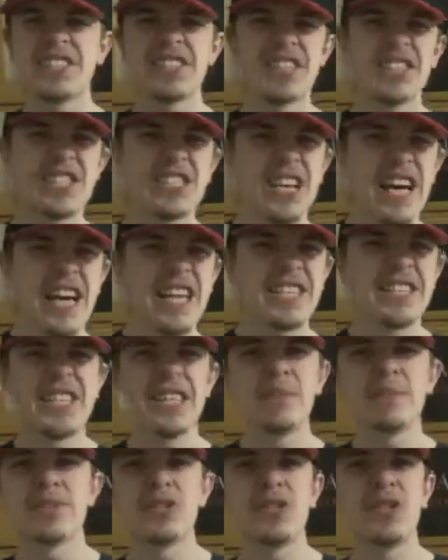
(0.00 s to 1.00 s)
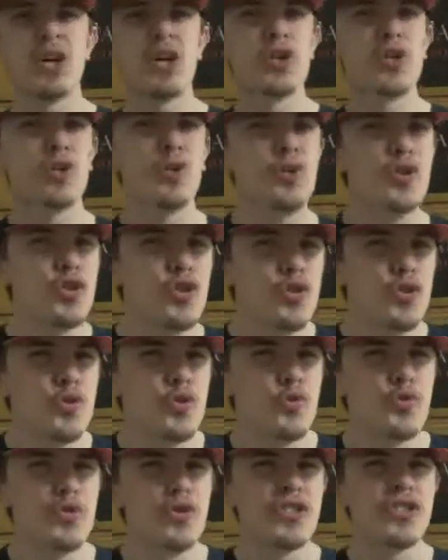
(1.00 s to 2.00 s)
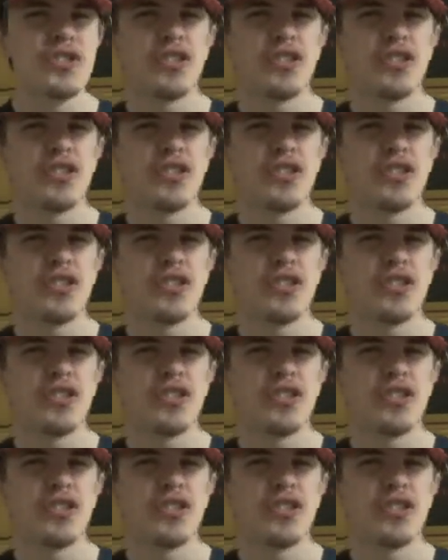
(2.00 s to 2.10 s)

Jessica Chastain was a little underused.